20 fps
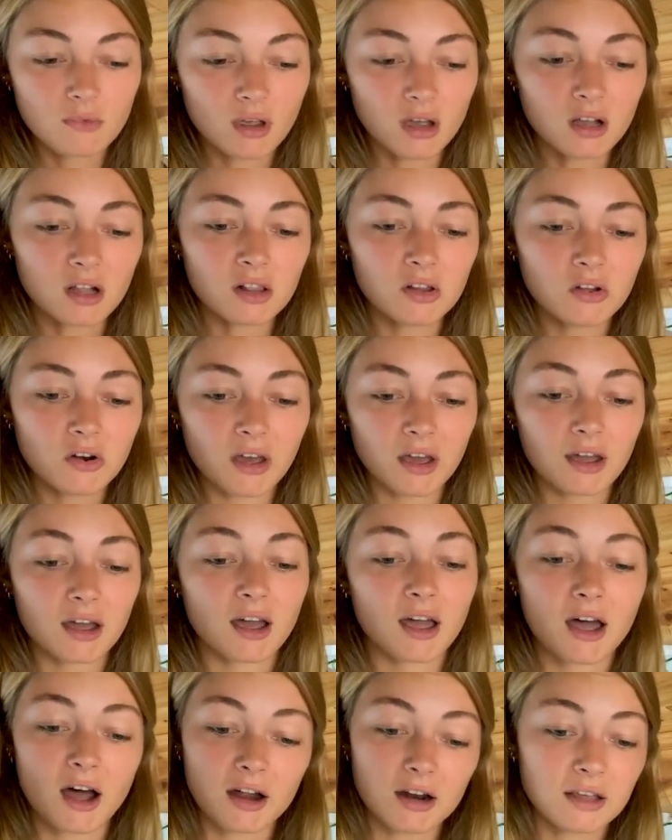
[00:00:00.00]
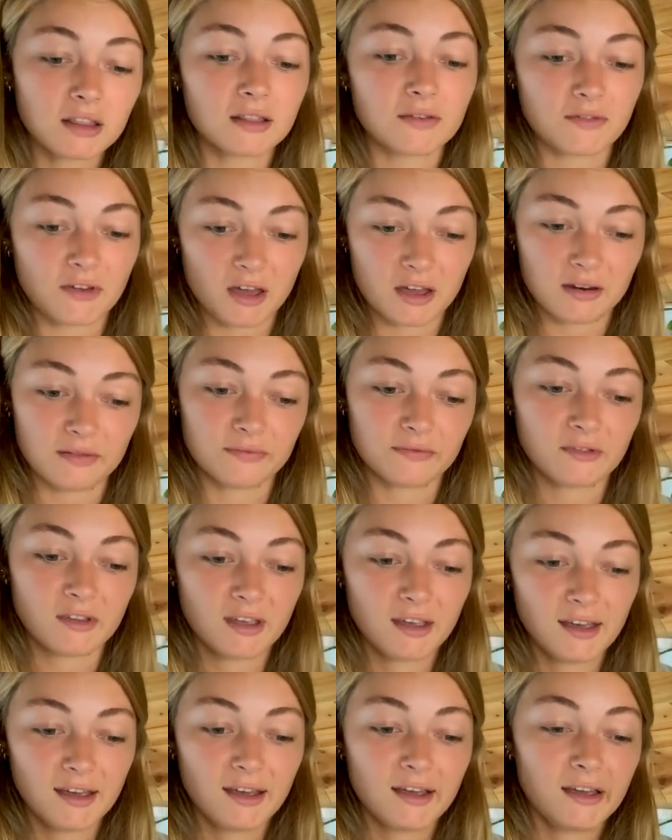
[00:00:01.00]
including gutting the van,
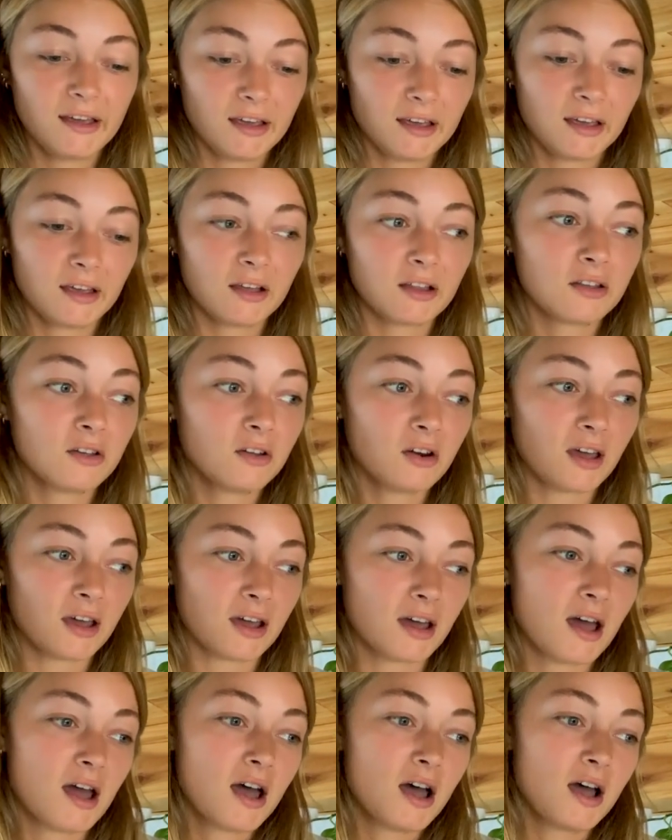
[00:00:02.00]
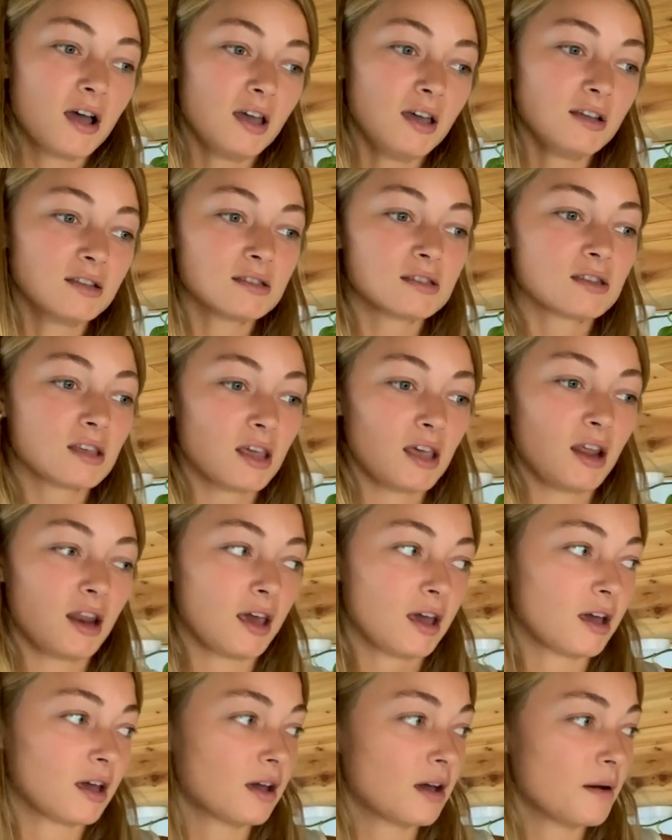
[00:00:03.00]
including
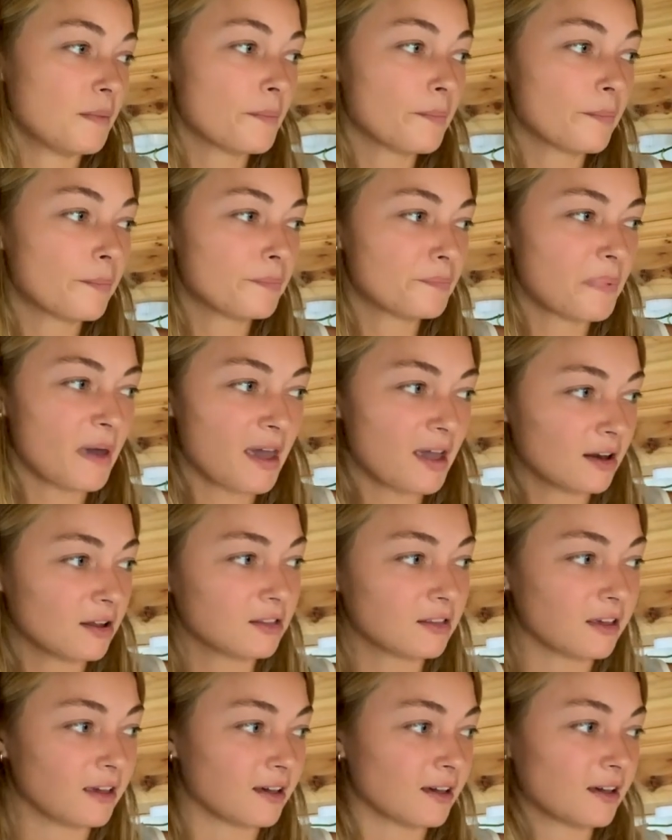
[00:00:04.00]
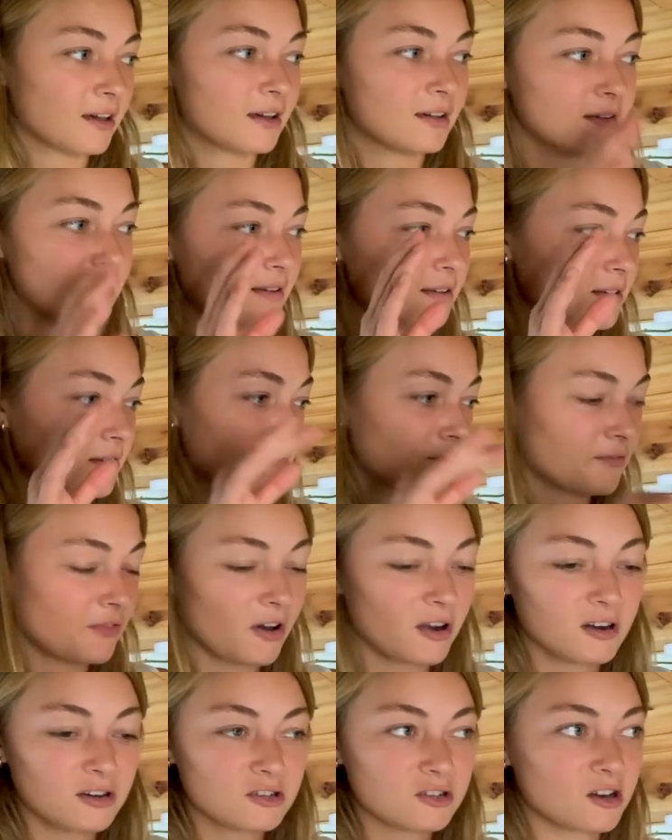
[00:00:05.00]
insulating, paneling,
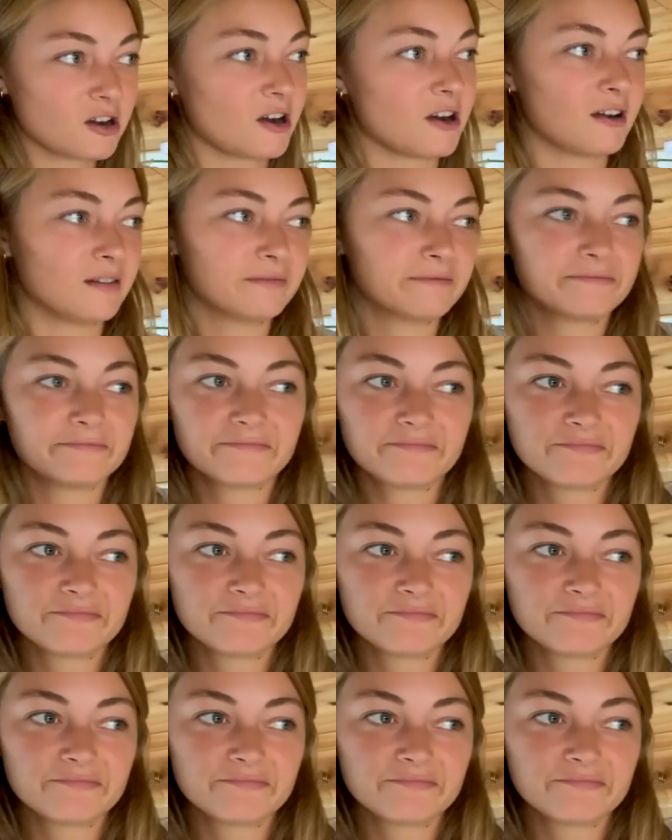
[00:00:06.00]
furniture,